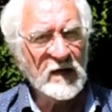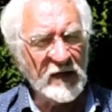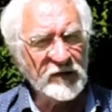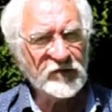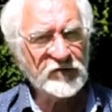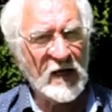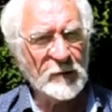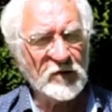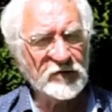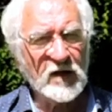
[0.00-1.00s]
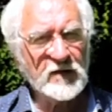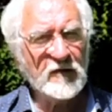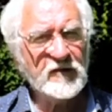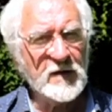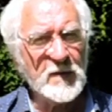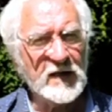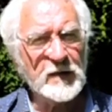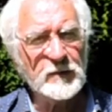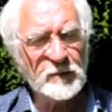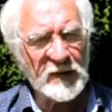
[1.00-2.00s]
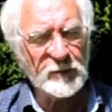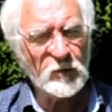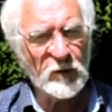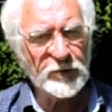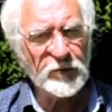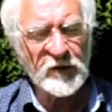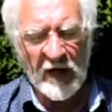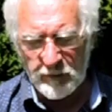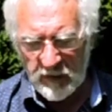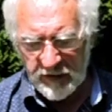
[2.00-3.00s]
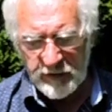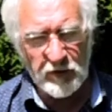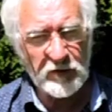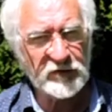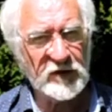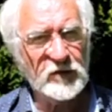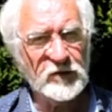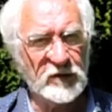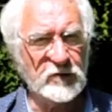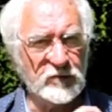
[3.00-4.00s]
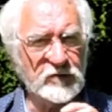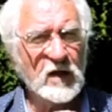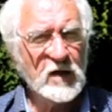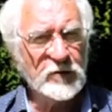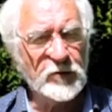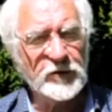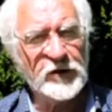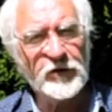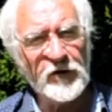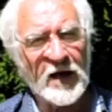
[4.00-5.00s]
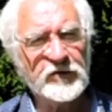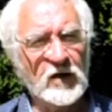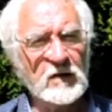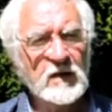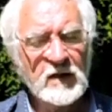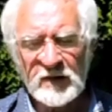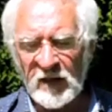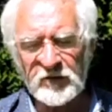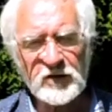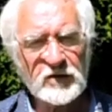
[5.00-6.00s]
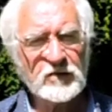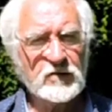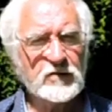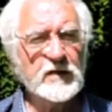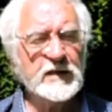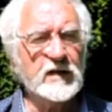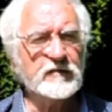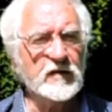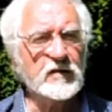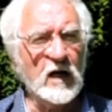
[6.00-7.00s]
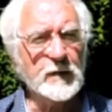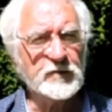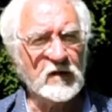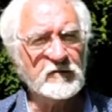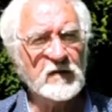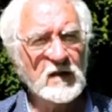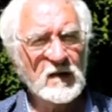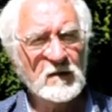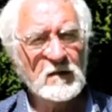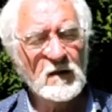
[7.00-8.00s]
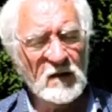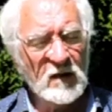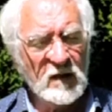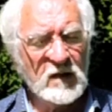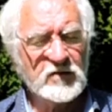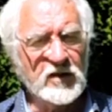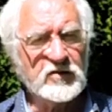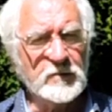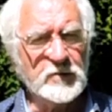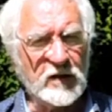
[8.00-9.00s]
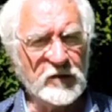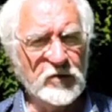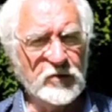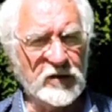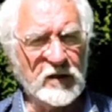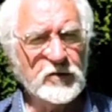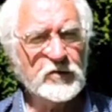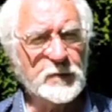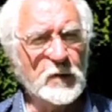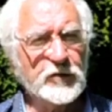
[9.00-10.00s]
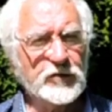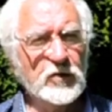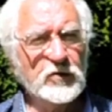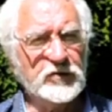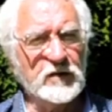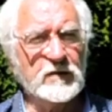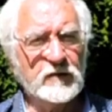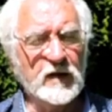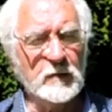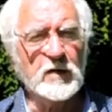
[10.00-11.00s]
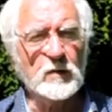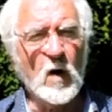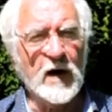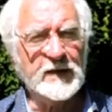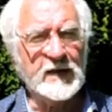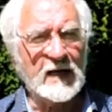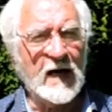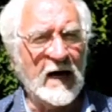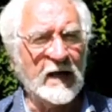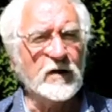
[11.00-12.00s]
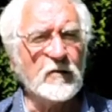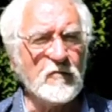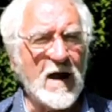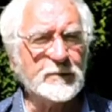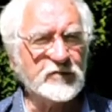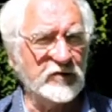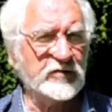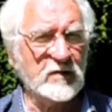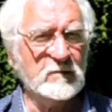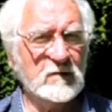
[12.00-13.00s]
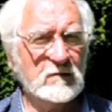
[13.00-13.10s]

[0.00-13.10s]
in the stabilizer. Now, not very many people will do that. What they do is they usually use unidirectional. Now, there's 3 different types of systems you can use. You can use pultrusion, filament winding, and wrap system.